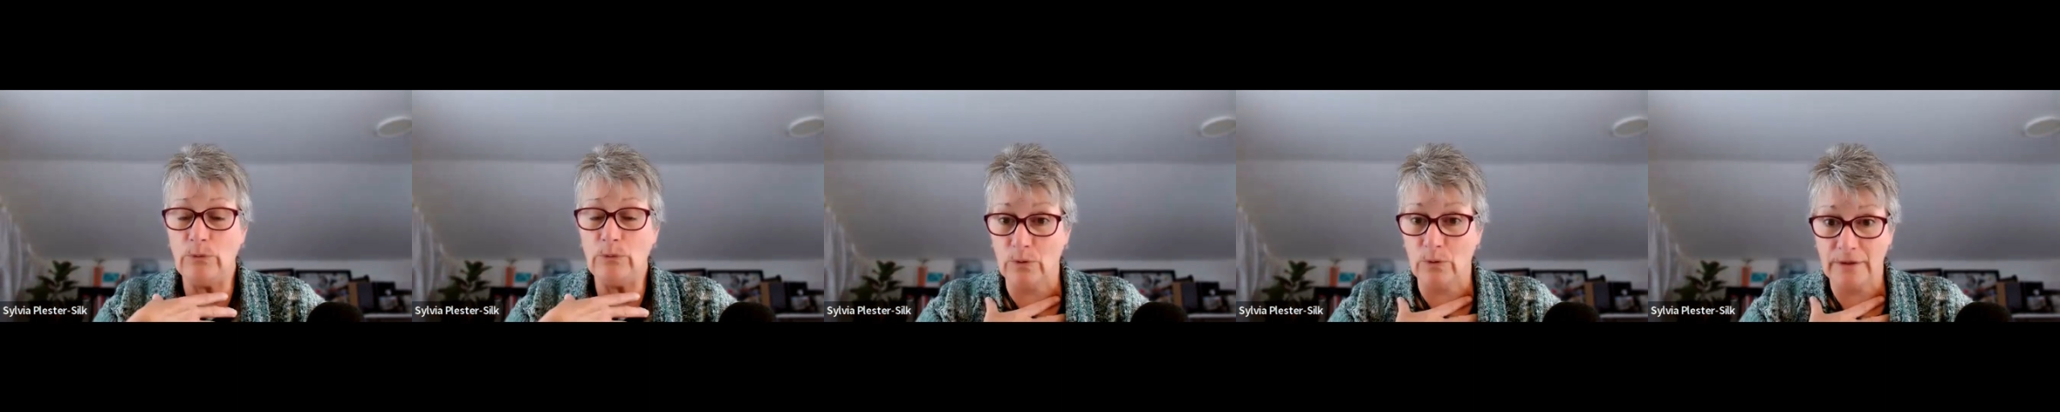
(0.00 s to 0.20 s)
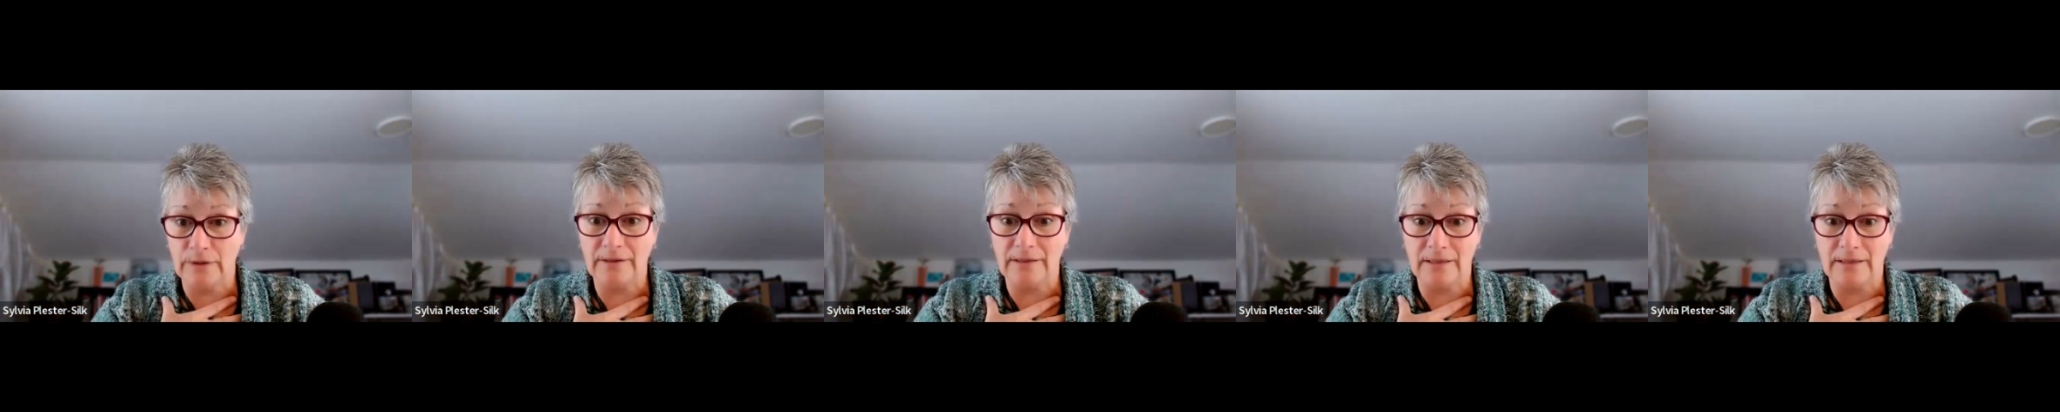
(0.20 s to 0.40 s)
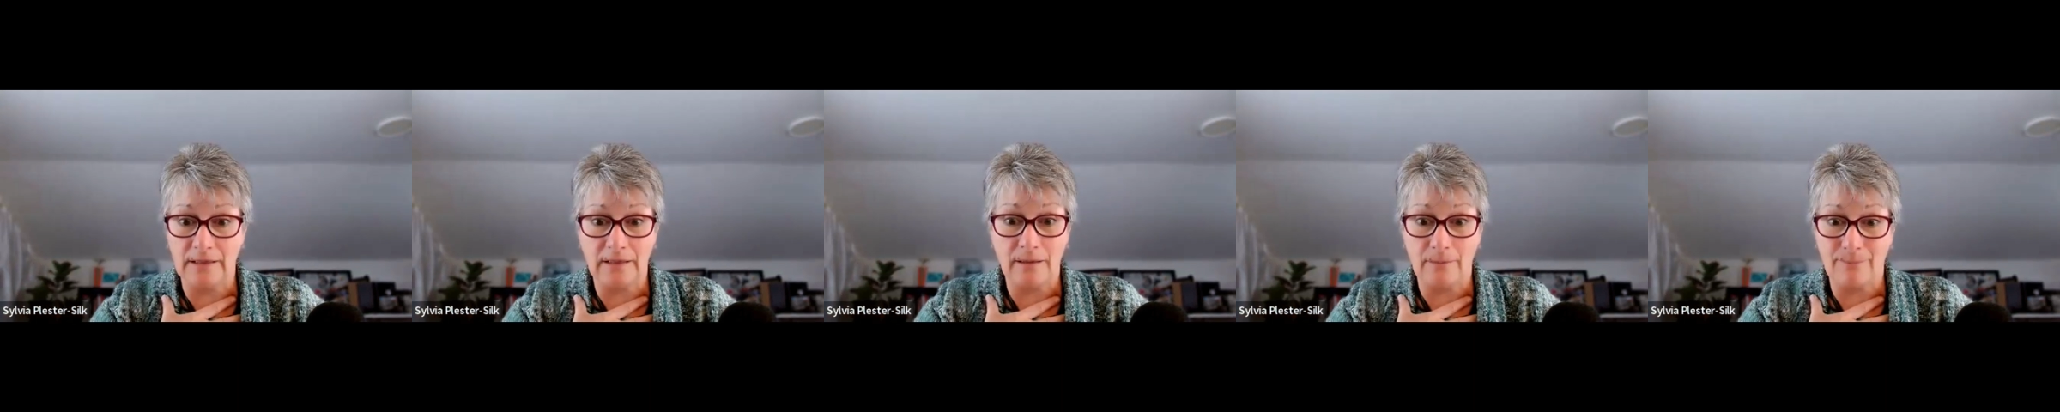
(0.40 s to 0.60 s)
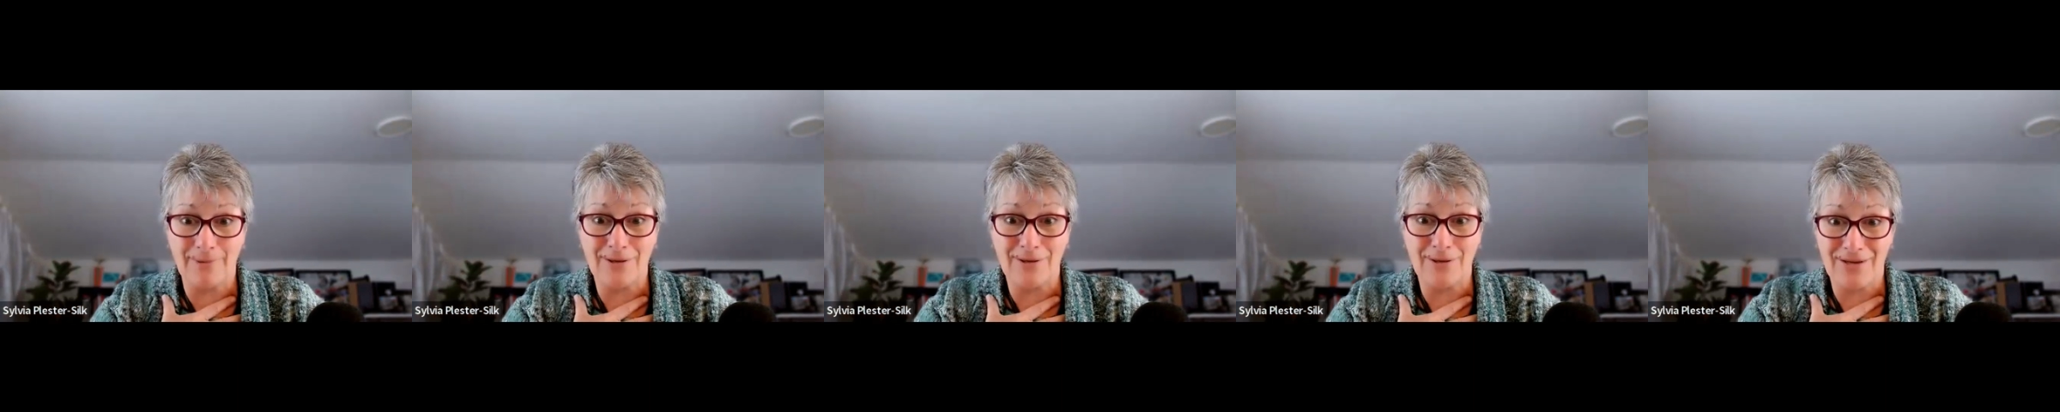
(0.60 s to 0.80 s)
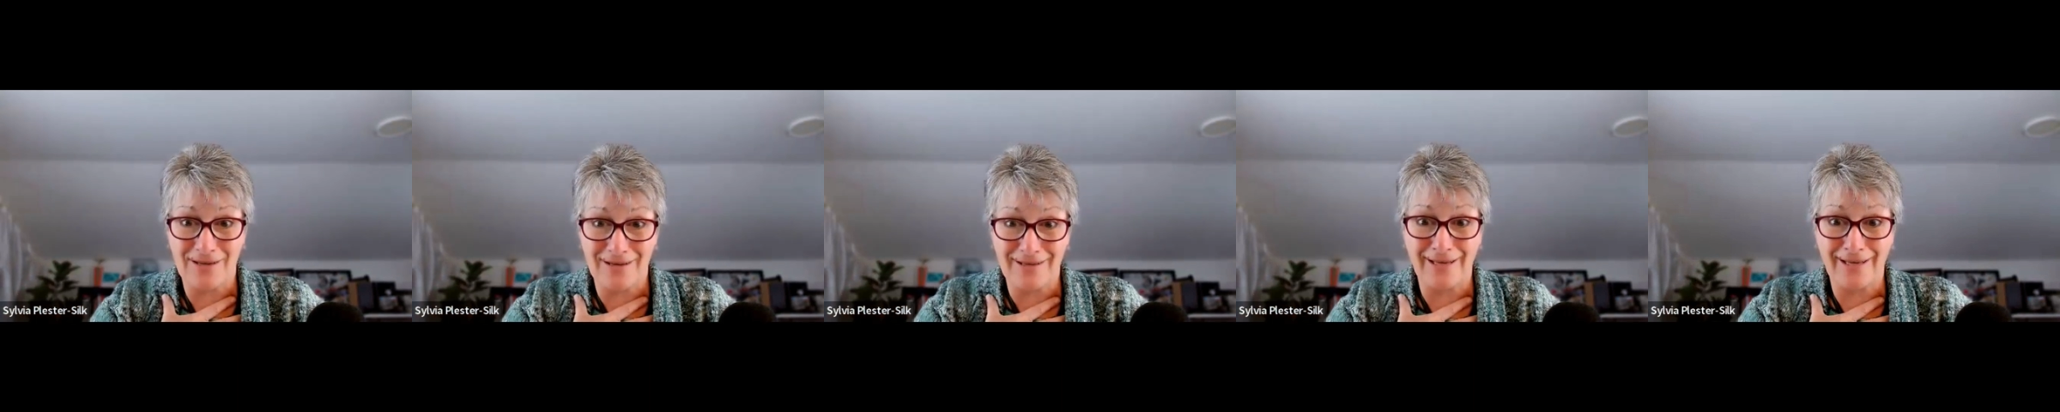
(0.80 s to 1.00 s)
wouldn't in a
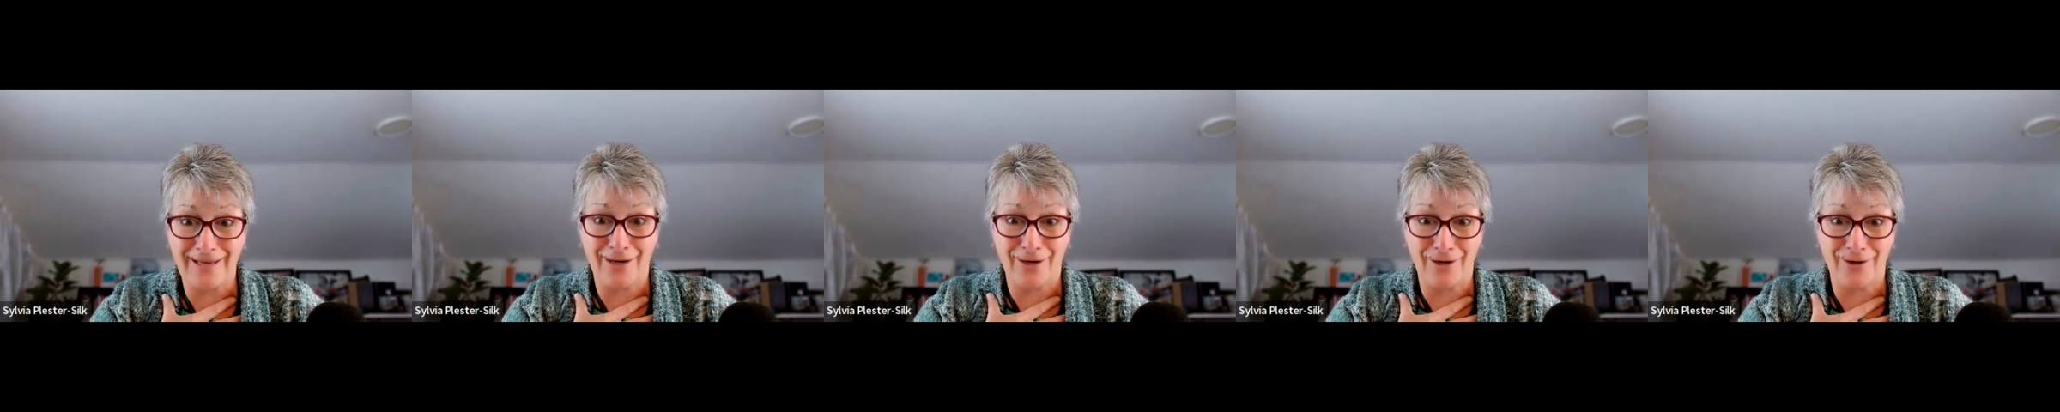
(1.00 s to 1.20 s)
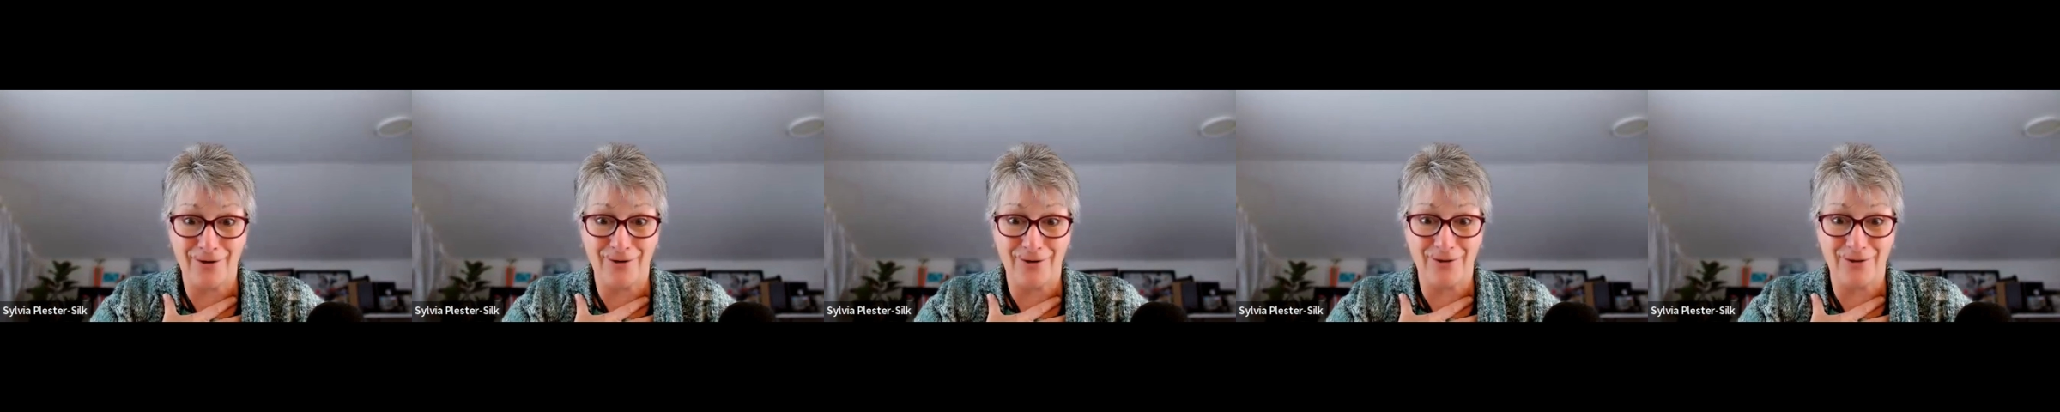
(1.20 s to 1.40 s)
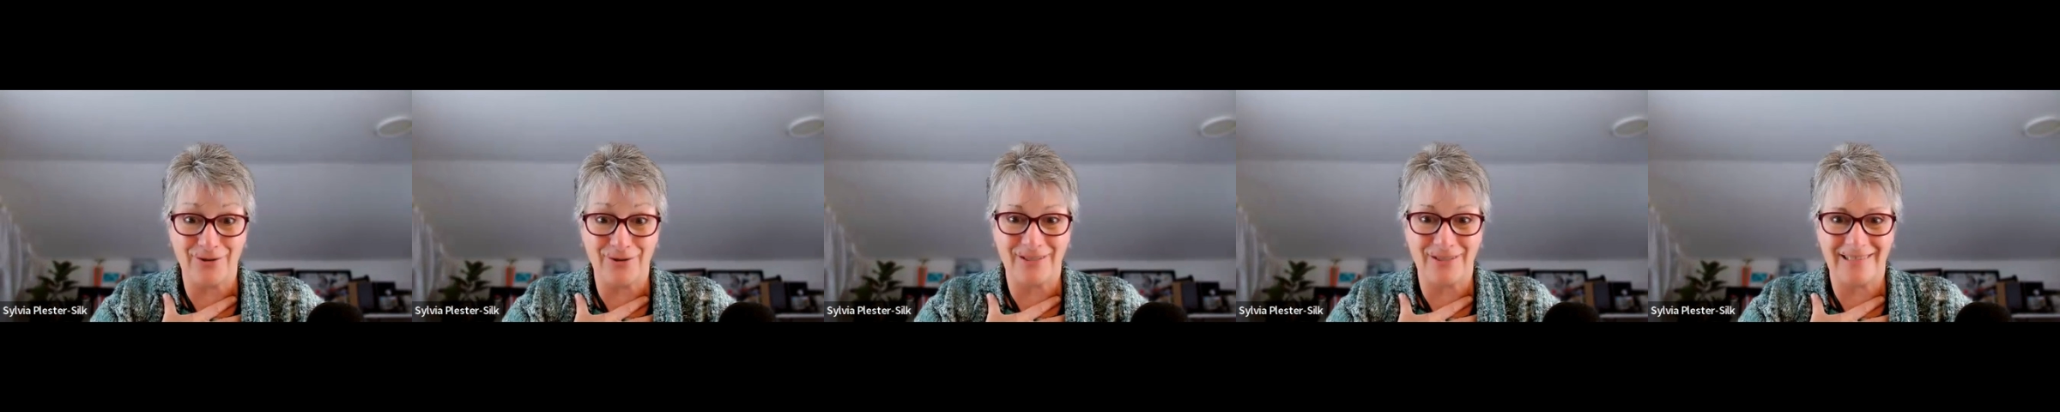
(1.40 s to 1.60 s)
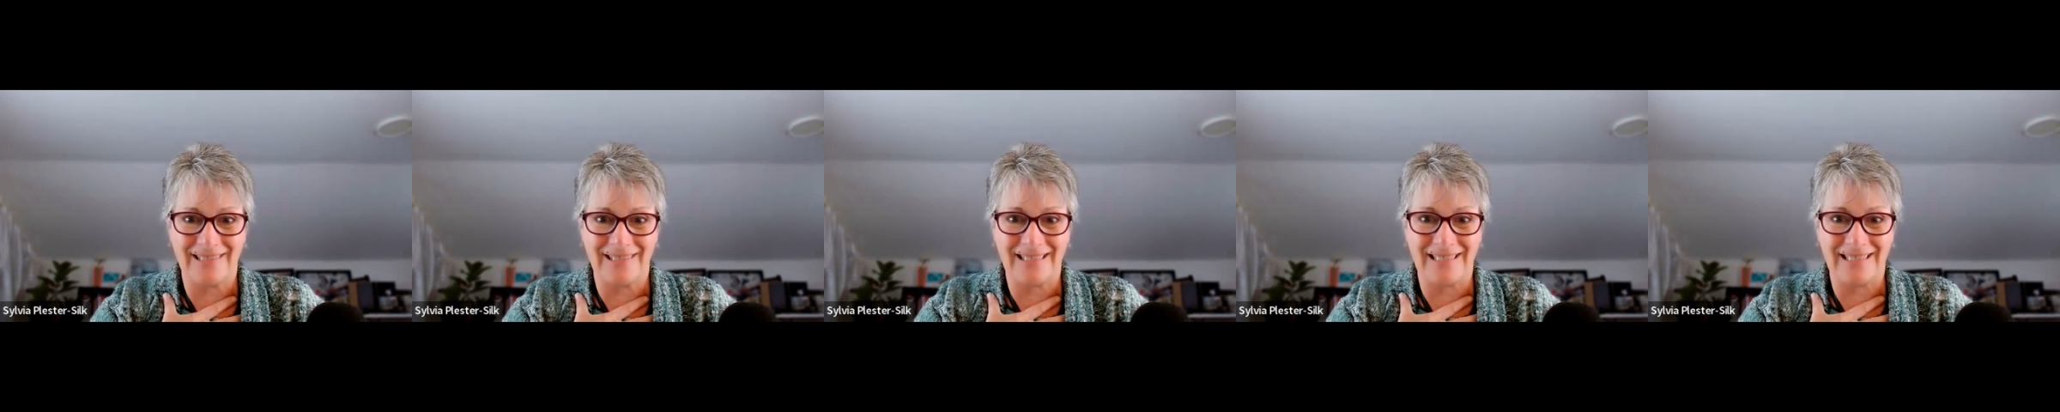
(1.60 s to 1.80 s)
million years